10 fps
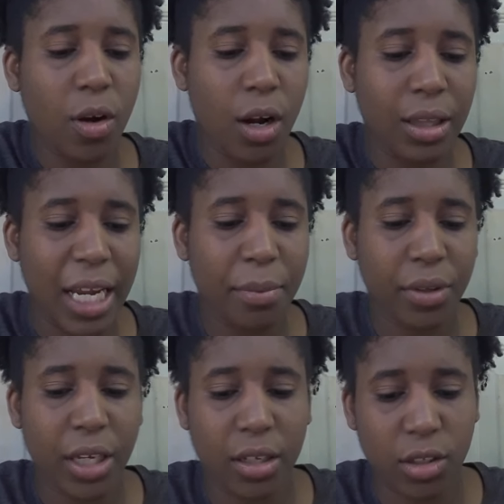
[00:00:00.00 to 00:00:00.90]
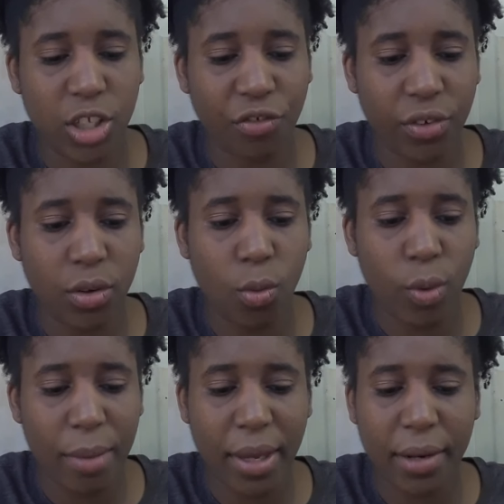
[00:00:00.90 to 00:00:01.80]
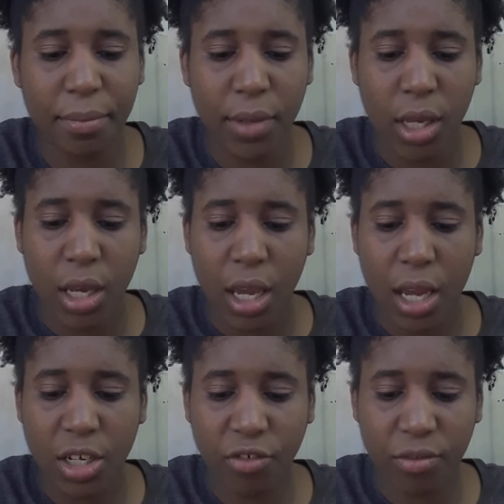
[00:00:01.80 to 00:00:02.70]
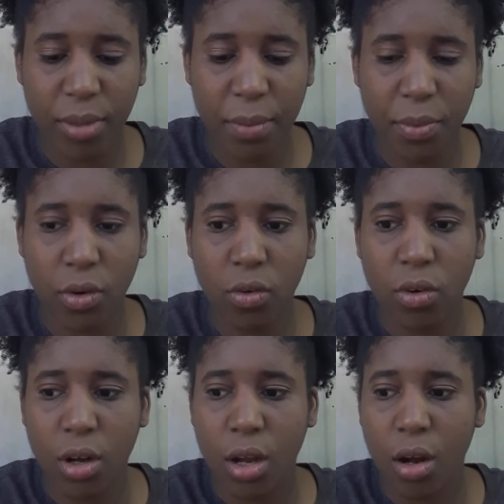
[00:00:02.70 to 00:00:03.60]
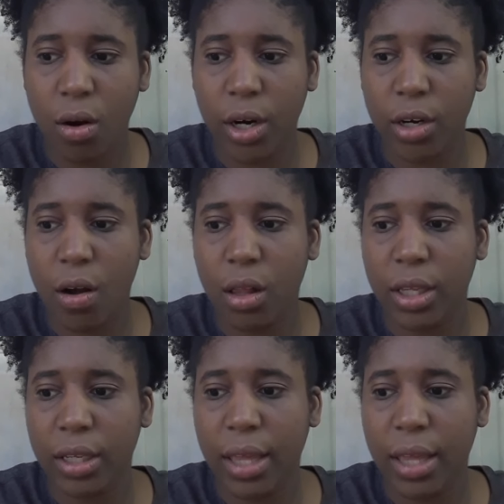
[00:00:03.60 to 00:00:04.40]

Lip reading: are labeling different women, and different people are calling